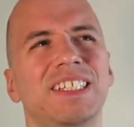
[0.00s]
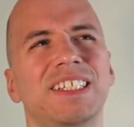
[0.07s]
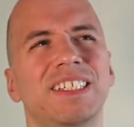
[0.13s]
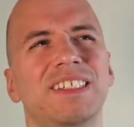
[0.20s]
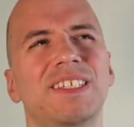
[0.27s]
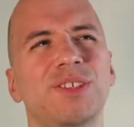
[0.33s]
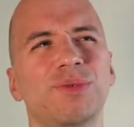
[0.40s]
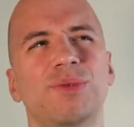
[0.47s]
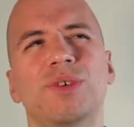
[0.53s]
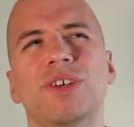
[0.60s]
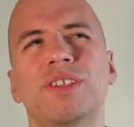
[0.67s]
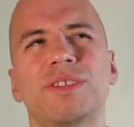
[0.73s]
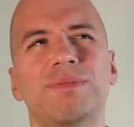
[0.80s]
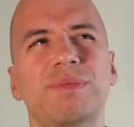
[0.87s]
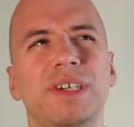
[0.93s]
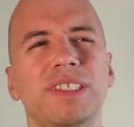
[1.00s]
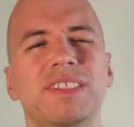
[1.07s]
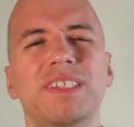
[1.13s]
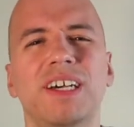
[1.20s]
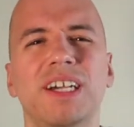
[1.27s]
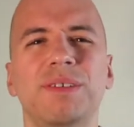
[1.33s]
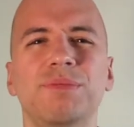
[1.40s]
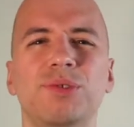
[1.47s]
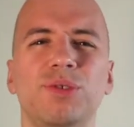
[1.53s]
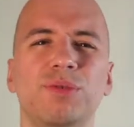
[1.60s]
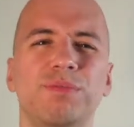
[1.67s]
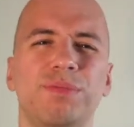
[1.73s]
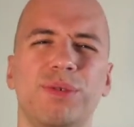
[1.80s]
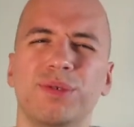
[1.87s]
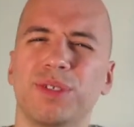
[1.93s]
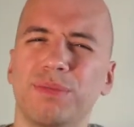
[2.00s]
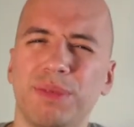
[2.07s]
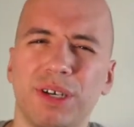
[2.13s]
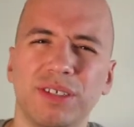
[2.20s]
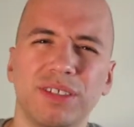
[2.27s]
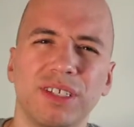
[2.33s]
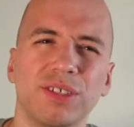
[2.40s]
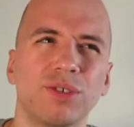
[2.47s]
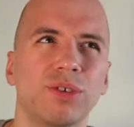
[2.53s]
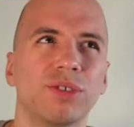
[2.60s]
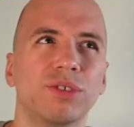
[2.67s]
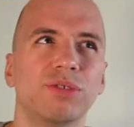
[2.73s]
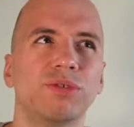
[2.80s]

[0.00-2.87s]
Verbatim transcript: is it worth my time to post about this or